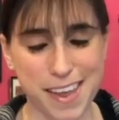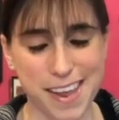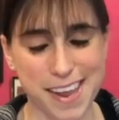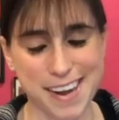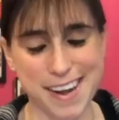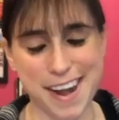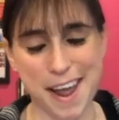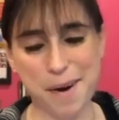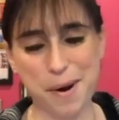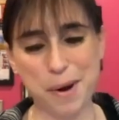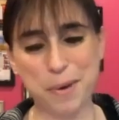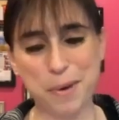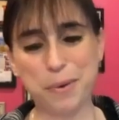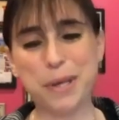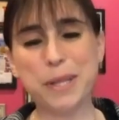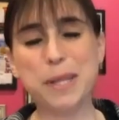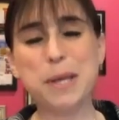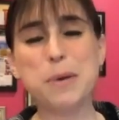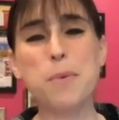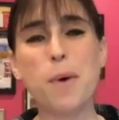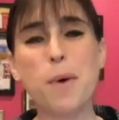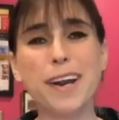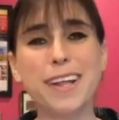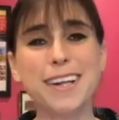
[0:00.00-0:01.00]
Now, I
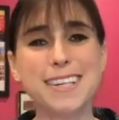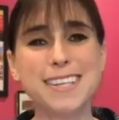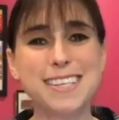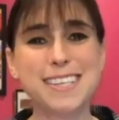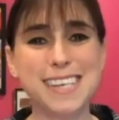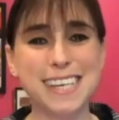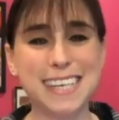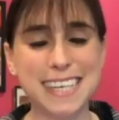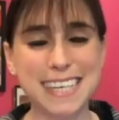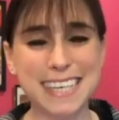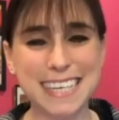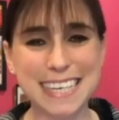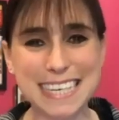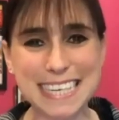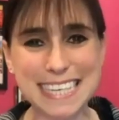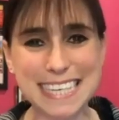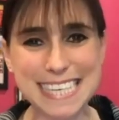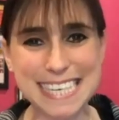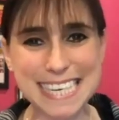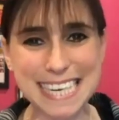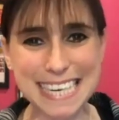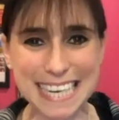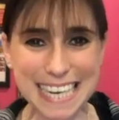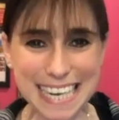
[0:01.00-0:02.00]
really wanted to
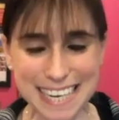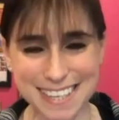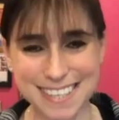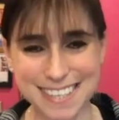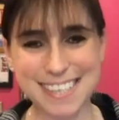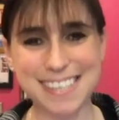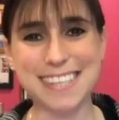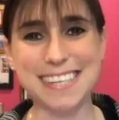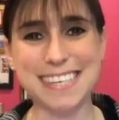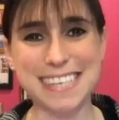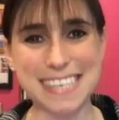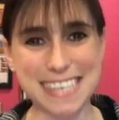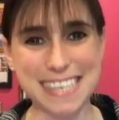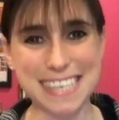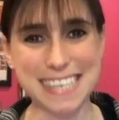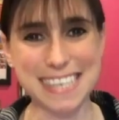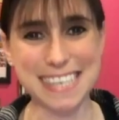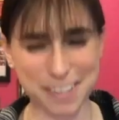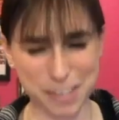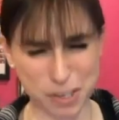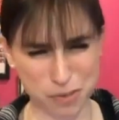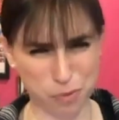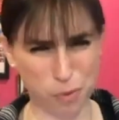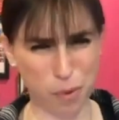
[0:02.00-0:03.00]
dig into the
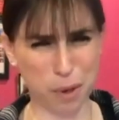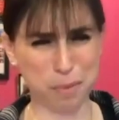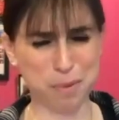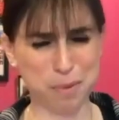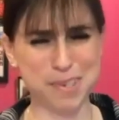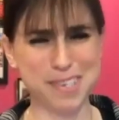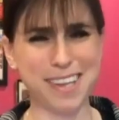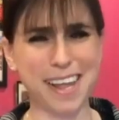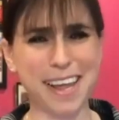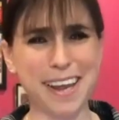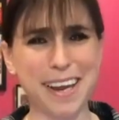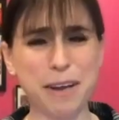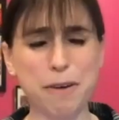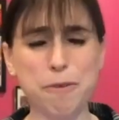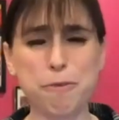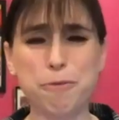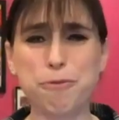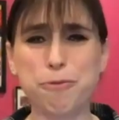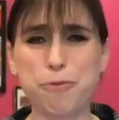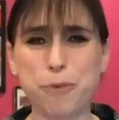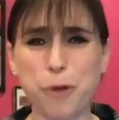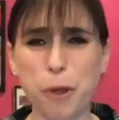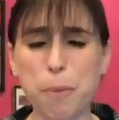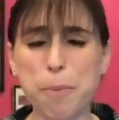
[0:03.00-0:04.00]
details of what it was like
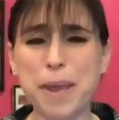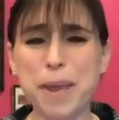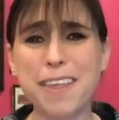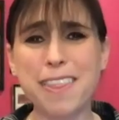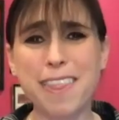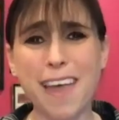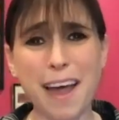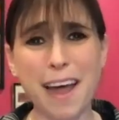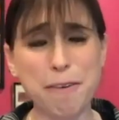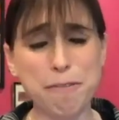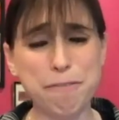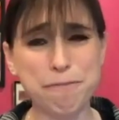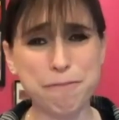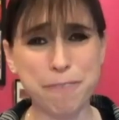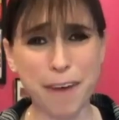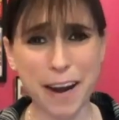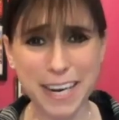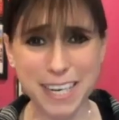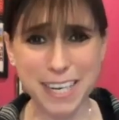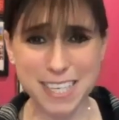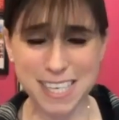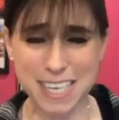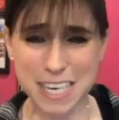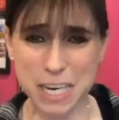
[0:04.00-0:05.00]
filming that
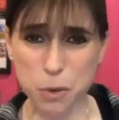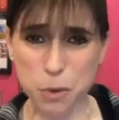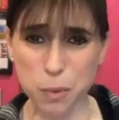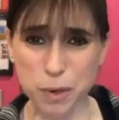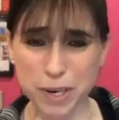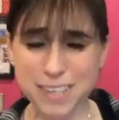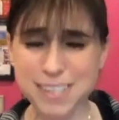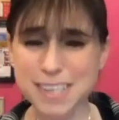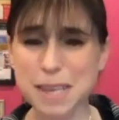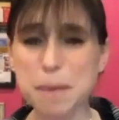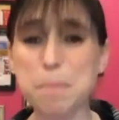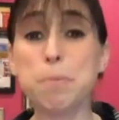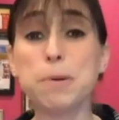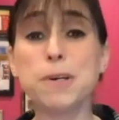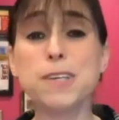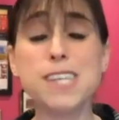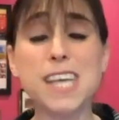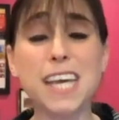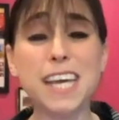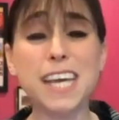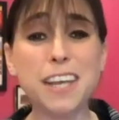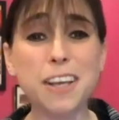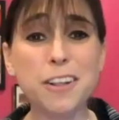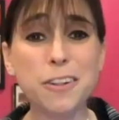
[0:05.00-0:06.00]
fight sequence. In
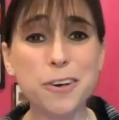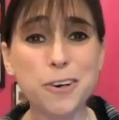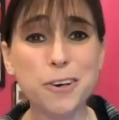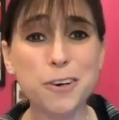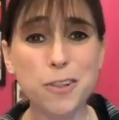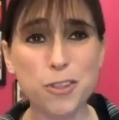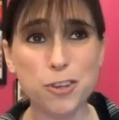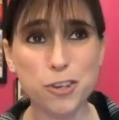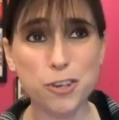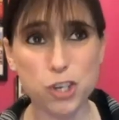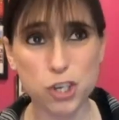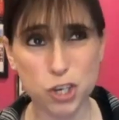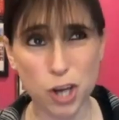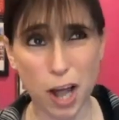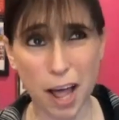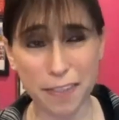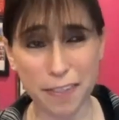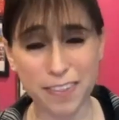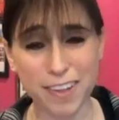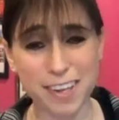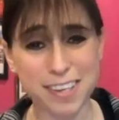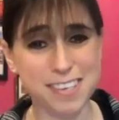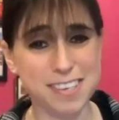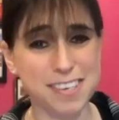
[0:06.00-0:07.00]
particular, the
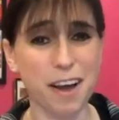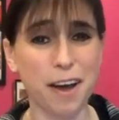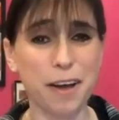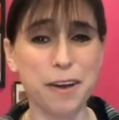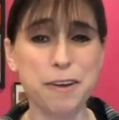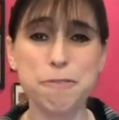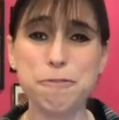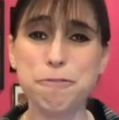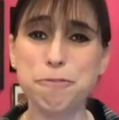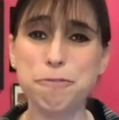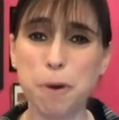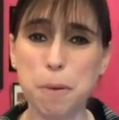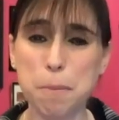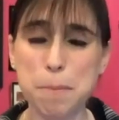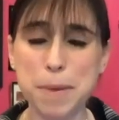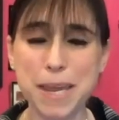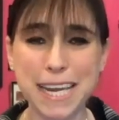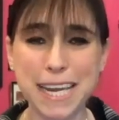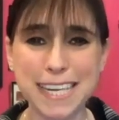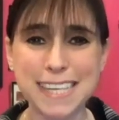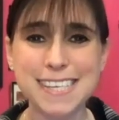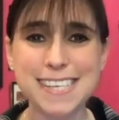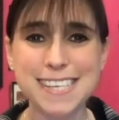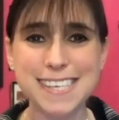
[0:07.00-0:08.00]
shot that's done from
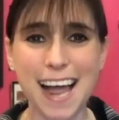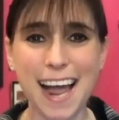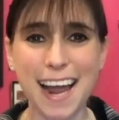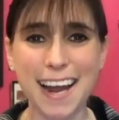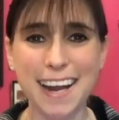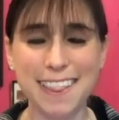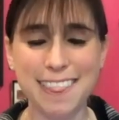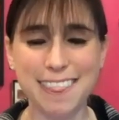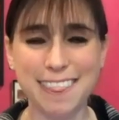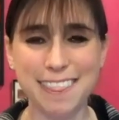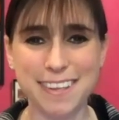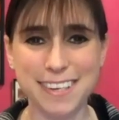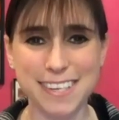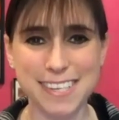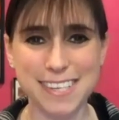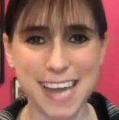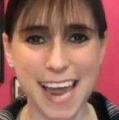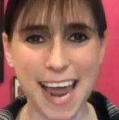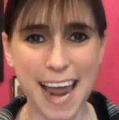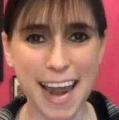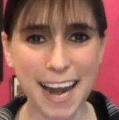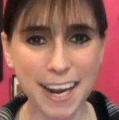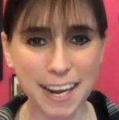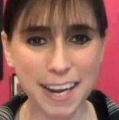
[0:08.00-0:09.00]
inside the
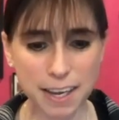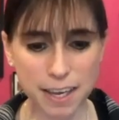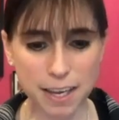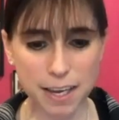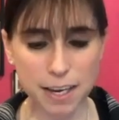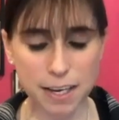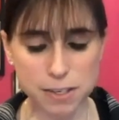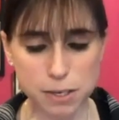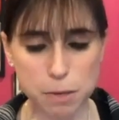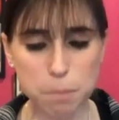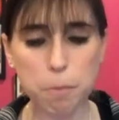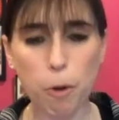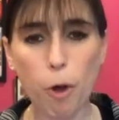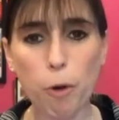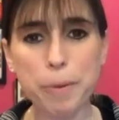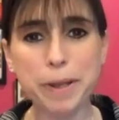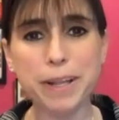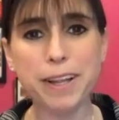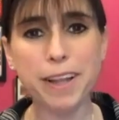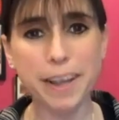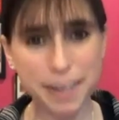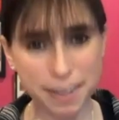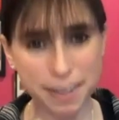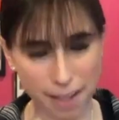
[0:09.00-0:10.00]
tank. Is a
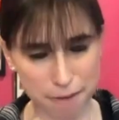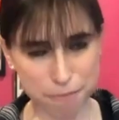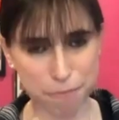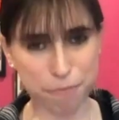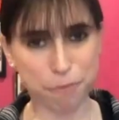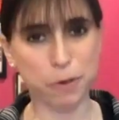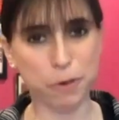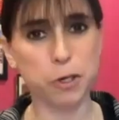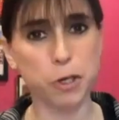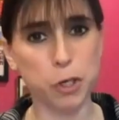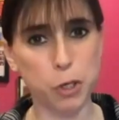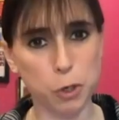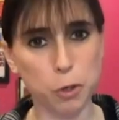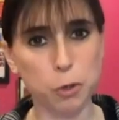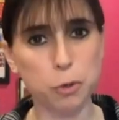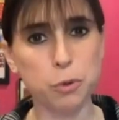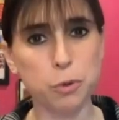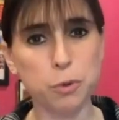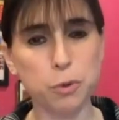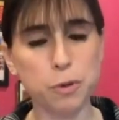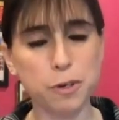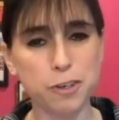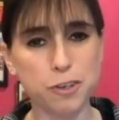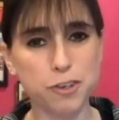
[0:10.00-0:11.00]
moment like that for
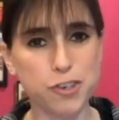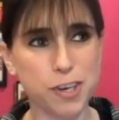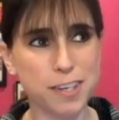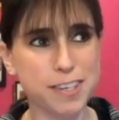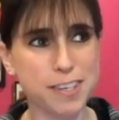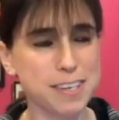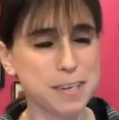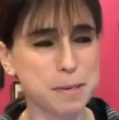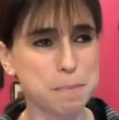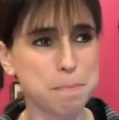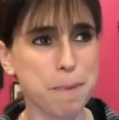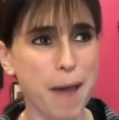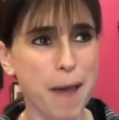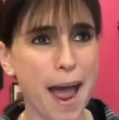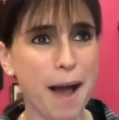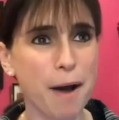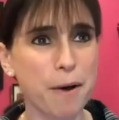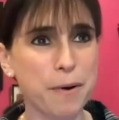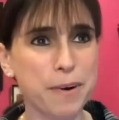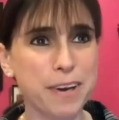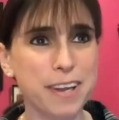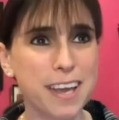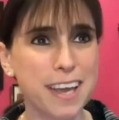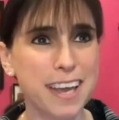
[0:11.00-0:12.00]
you just
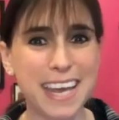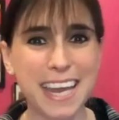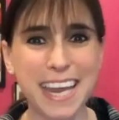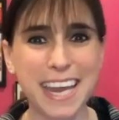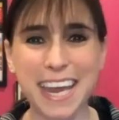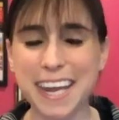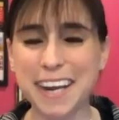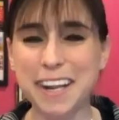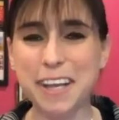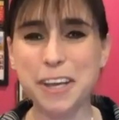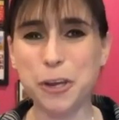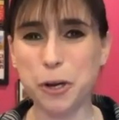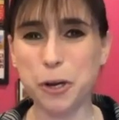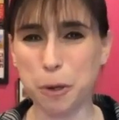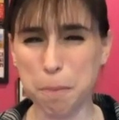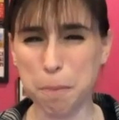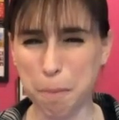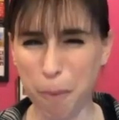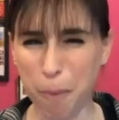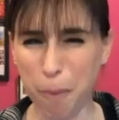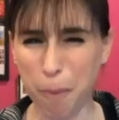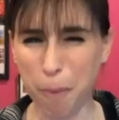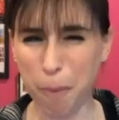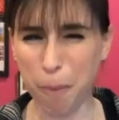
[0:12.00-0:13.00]
about hitting your
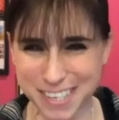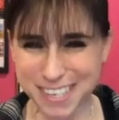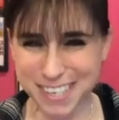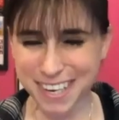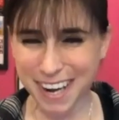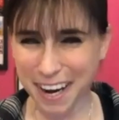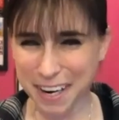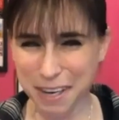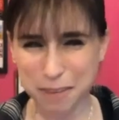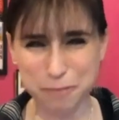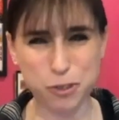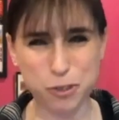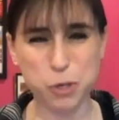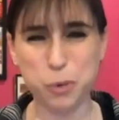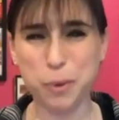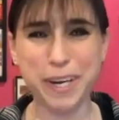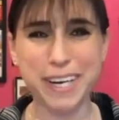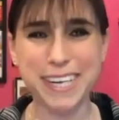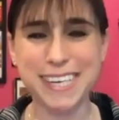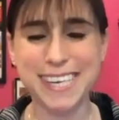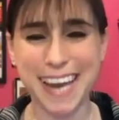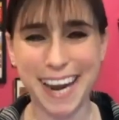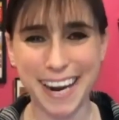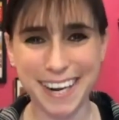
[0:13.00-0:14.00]
marks, kind of doing
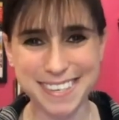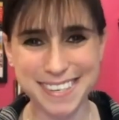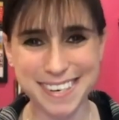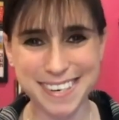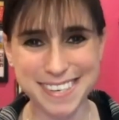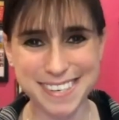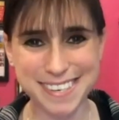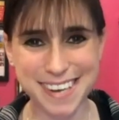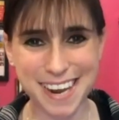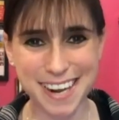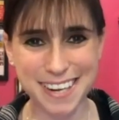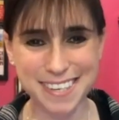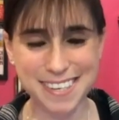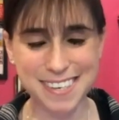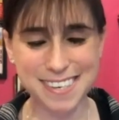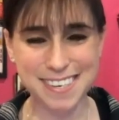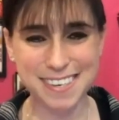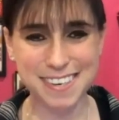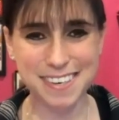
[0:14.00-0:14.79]
a dance in a sense?